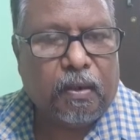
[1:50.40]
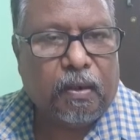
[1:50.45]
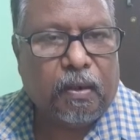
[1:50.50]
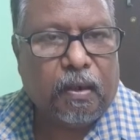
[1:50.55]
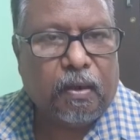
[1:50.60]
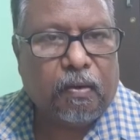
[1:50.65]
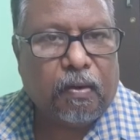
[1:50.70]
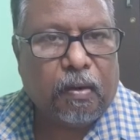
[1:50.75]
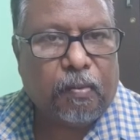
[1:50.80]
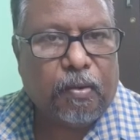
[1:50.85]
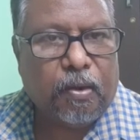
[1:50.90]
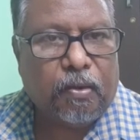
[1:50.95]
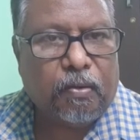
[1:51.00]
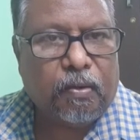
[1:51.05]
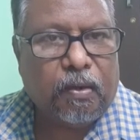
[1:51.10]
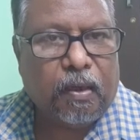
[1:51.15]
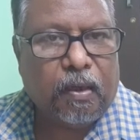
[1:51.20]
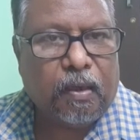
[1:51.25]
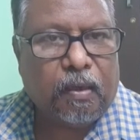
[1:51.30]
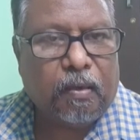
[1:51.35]
Now coming to
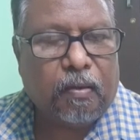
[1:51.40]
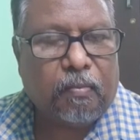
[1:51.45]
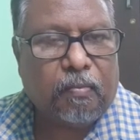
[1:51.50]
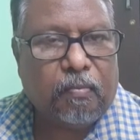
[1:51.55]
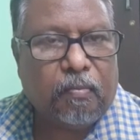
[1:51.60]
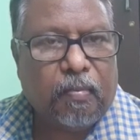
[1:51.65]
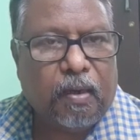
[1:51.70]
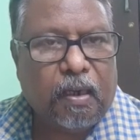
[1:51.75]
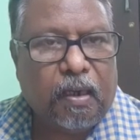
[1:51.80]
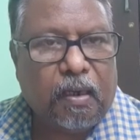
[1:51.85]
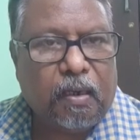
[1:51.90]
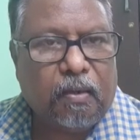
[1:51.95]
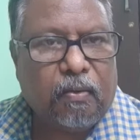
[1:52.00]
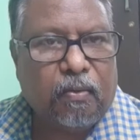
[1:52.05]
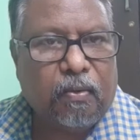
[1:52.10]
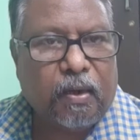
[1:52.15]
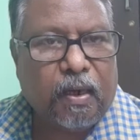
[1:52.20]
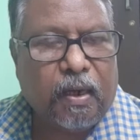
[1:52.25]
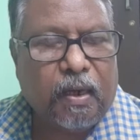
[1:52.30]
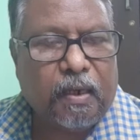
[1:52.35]
the male
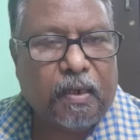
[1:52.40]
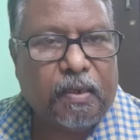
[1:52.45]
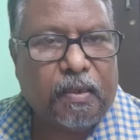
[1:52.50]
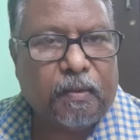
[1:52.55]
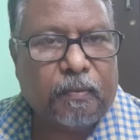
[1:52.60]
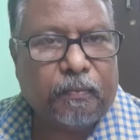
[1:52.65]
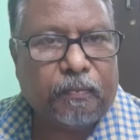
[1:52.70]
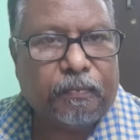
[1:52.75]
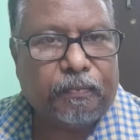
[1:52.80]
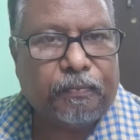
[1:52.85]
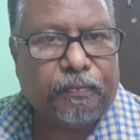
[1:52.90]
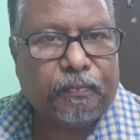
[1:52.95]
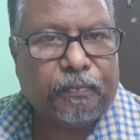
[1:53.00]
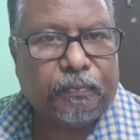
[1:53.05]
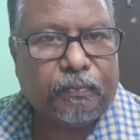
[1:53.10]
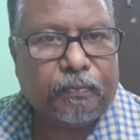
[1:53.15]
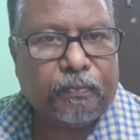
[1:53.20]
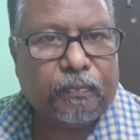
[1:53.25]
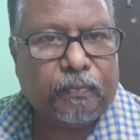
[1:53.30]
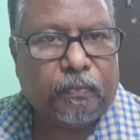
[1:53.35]
gonads,
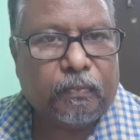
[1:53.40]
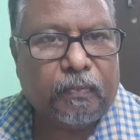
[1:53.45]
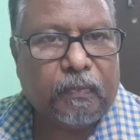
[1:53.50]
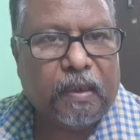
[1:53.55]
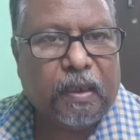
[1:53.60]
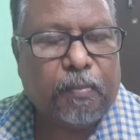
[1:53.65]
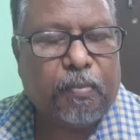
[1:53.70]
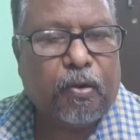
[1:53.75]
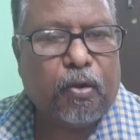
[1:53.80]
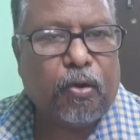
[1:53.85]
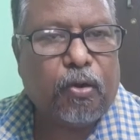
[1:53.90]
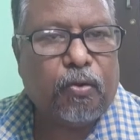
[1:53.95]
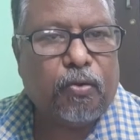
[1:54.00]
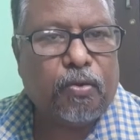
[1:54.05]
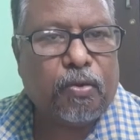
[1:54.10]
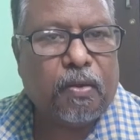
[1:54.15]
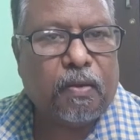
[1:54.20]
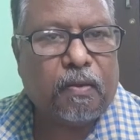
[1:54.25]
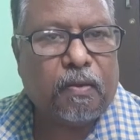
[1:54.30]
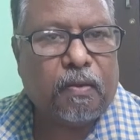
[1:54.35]
they
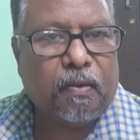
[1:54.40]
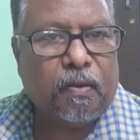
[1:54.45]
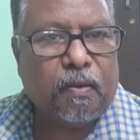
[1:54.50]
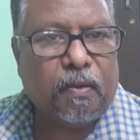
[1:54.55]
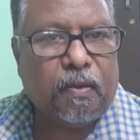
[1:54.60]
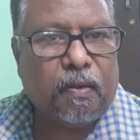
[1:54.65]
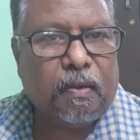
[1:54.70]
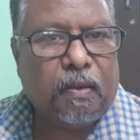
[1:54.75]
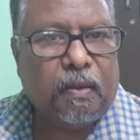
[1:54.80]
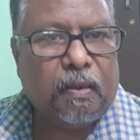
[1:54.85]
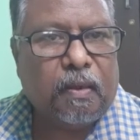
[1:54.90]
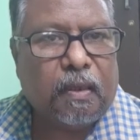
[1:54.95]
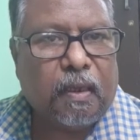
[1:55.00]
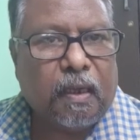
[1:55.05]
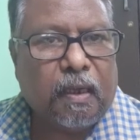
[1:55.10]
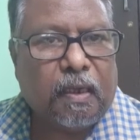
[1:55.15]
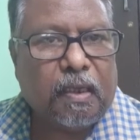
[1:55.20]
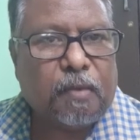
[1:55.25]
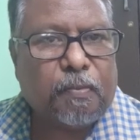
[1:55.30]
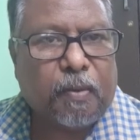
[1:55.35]
produce
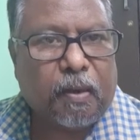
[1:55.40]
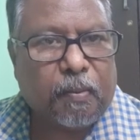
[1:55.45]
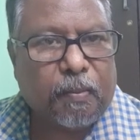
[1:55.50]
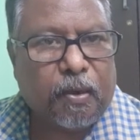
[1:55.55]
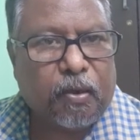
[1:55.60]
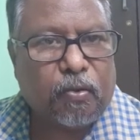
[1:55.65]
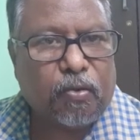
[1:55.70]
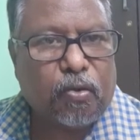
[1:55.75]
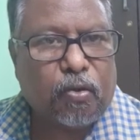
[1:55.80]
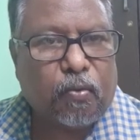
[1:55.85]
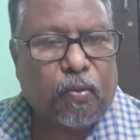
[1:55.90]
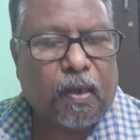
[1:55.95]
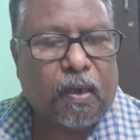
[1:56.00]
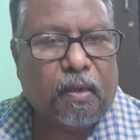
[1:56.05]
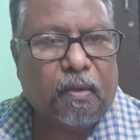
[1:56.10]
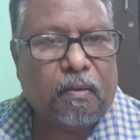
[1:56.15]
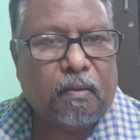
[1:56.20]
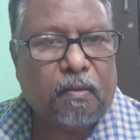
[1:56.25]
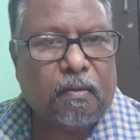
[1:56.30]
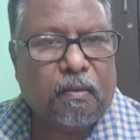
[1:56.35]
the
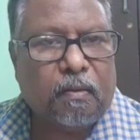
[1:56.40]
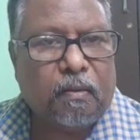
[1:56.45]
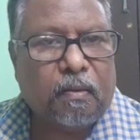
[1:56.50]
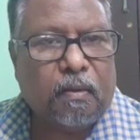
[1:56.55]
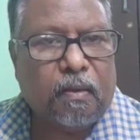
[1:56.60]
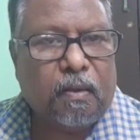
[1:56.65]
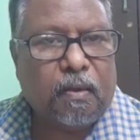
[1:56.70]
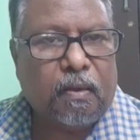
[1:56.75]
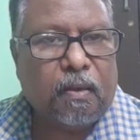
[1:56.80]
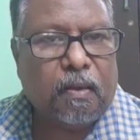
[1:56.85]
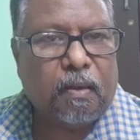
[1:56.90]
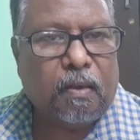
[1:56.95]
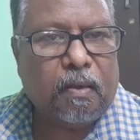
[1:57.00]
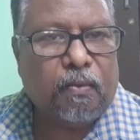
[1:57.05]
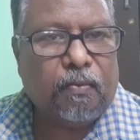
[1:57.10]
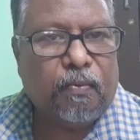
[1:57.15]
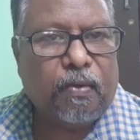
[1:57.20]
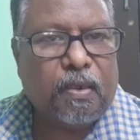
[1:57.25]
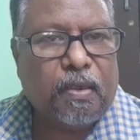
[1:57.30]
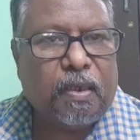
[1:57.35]
spermatozoa,
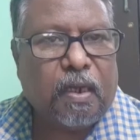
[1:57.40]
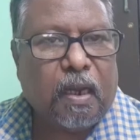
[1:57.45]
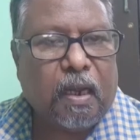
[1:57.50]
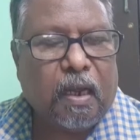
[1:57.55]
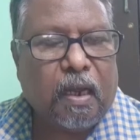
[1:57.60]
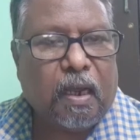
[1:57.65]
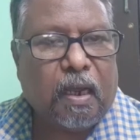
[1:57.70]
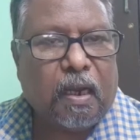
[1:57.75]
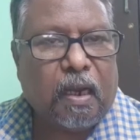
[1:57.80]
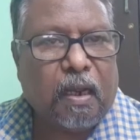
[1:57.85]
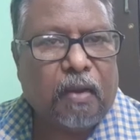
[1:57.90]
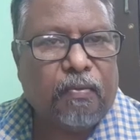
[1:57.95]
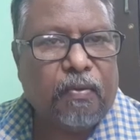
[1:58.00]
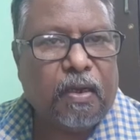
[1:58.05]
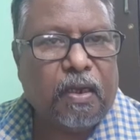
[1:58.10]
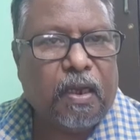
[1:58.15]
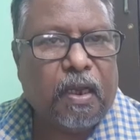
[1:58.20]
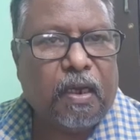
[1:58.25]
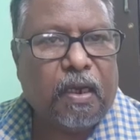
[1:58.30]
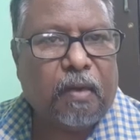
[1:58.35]
which are
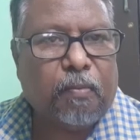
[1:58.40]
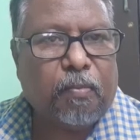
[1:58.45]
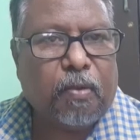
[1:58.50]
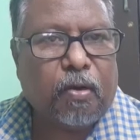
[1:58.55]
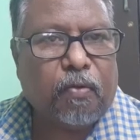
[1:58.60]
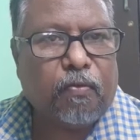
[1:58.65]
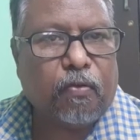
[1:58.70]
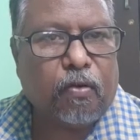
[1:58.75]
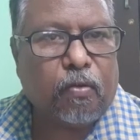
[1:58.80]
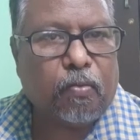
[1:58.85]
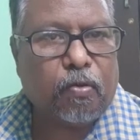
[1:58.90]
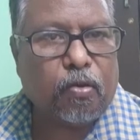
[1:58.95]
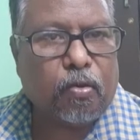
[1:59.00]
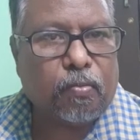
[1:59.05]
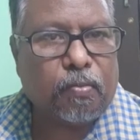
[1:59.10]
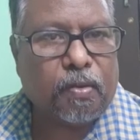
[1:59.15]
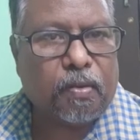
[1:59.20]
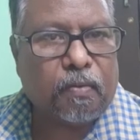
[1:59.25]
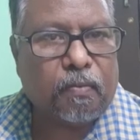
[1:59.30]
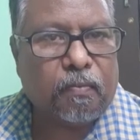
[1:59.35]
having n number of
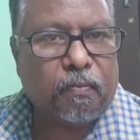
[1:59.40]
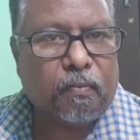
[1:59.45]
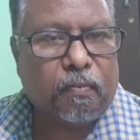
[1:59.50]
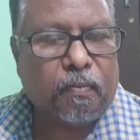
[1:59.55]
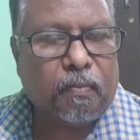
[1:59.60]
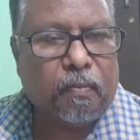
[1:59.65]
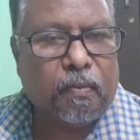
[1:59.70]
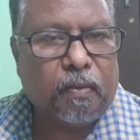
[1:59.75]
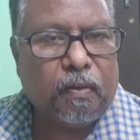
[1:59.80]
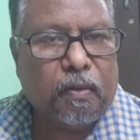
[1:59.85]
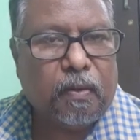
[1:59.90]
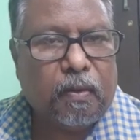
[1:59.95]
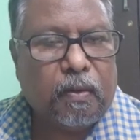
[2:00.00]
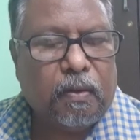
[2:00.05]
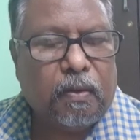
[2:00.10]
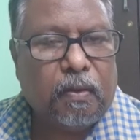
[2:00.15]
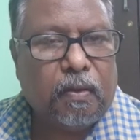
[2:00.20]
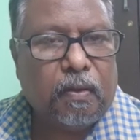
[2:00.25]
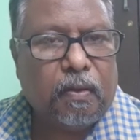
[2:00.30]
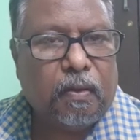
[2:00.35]
chromosomes,
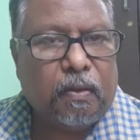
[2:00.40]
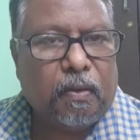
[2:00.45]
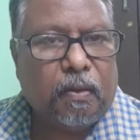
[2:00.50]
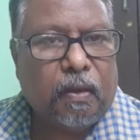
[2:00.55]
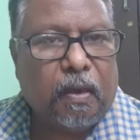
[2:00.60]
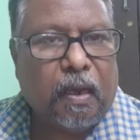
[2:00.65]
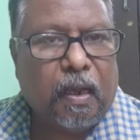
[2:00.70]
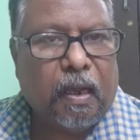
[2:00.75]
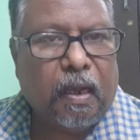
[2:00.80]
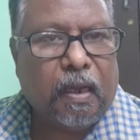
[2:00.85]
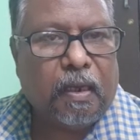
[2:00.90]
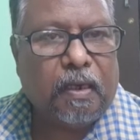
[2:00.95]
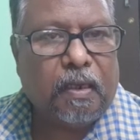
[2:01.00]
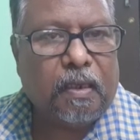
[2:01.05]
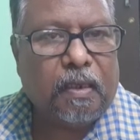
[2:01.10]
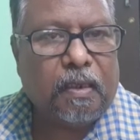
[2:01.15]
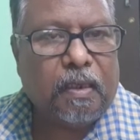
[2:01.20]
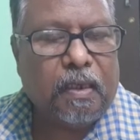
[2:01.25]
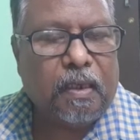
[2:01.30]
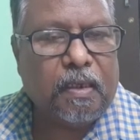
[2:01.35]

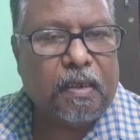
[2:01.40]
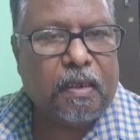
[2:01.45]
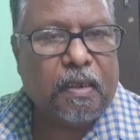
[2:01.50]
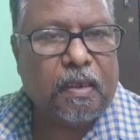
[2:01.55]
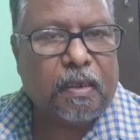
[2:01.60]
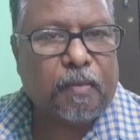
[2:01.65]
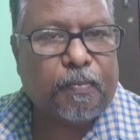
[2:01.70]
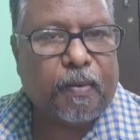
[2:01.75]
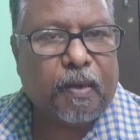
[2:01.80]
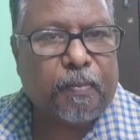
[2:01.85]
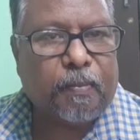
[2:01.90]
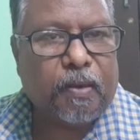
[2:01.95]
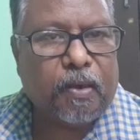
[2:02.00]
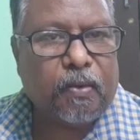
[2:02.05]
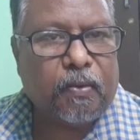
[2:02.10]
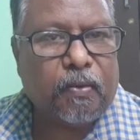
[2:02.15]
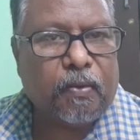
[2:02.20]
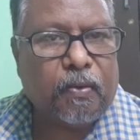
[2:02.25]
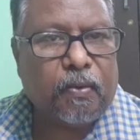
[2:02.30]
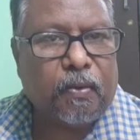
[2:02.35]
and these
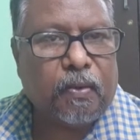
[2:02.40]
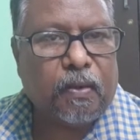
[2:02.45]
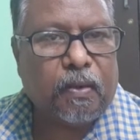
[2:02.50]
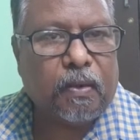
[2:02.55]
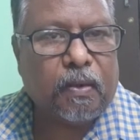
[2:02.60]
spermatozoa